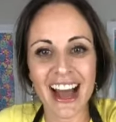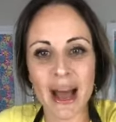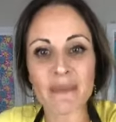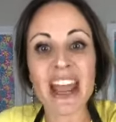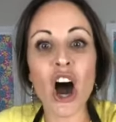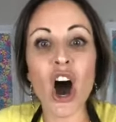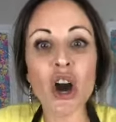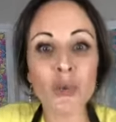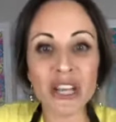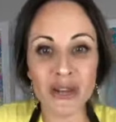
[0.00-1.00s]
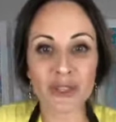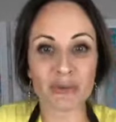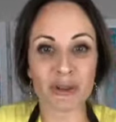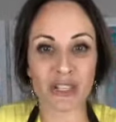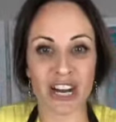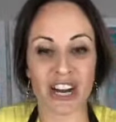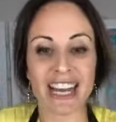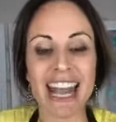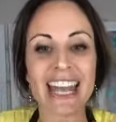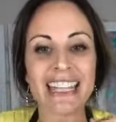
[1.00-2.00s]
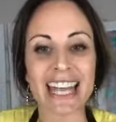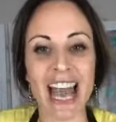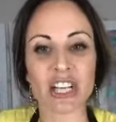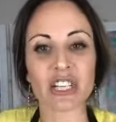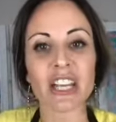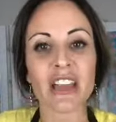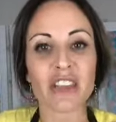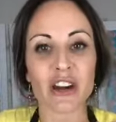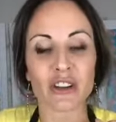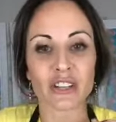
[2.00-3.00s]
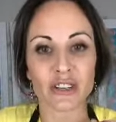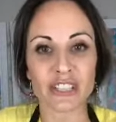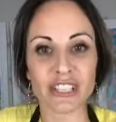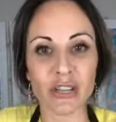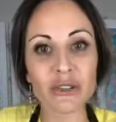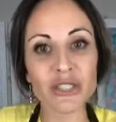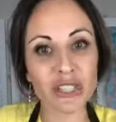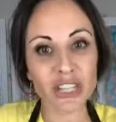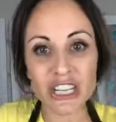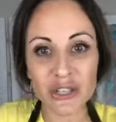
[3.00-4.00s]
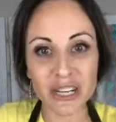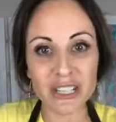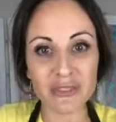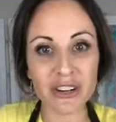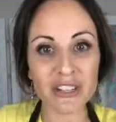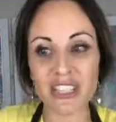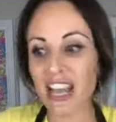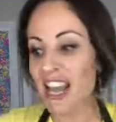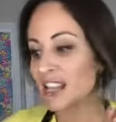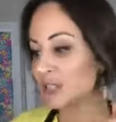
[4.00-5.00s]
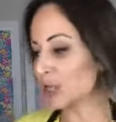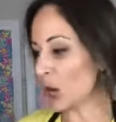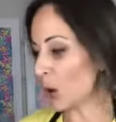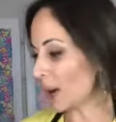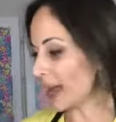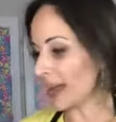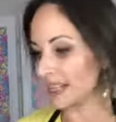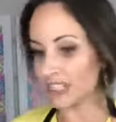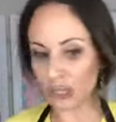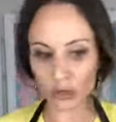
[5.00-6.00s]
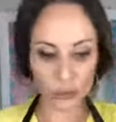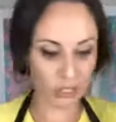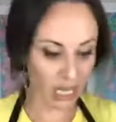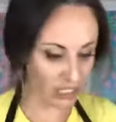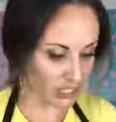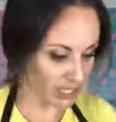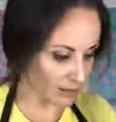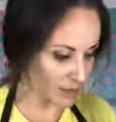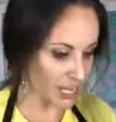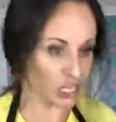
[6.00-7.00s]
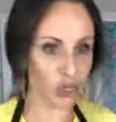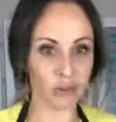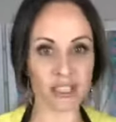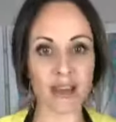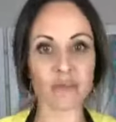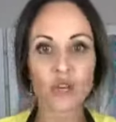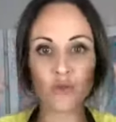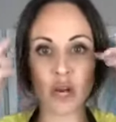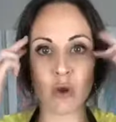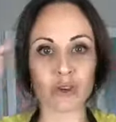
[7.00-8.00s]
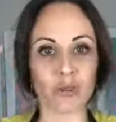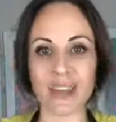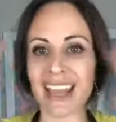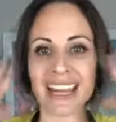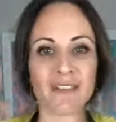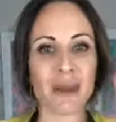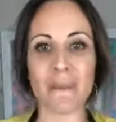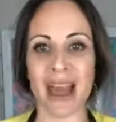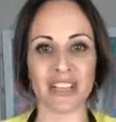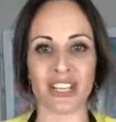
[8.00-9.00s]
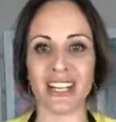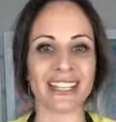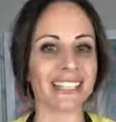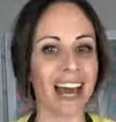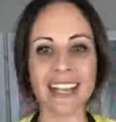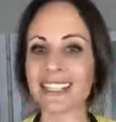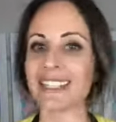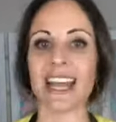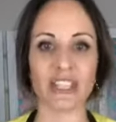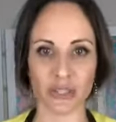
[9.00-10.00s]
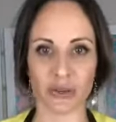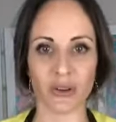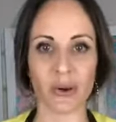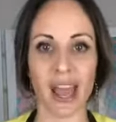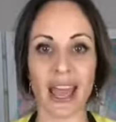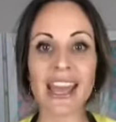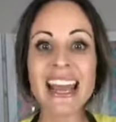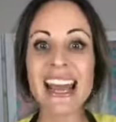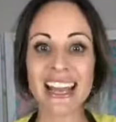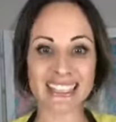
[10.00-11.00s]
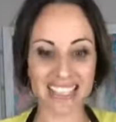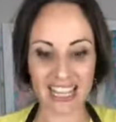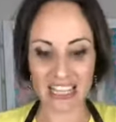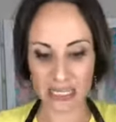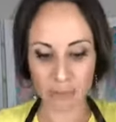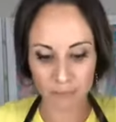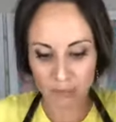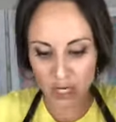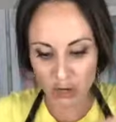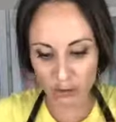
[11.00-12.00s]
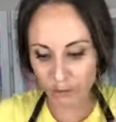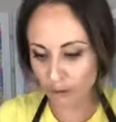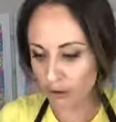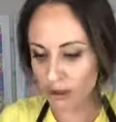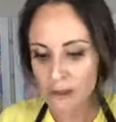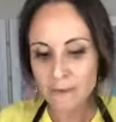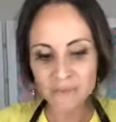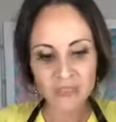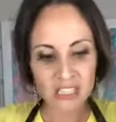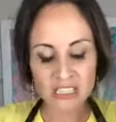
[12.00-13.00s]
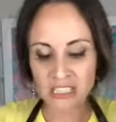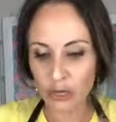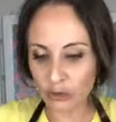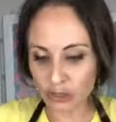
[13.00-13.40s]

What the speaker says: They are reusable, Sharon, and it's actually, they're silk screen transfers, so until you touch them and use them, you can't even imagine. It's not a stencil, okay? It's like this beautiful silk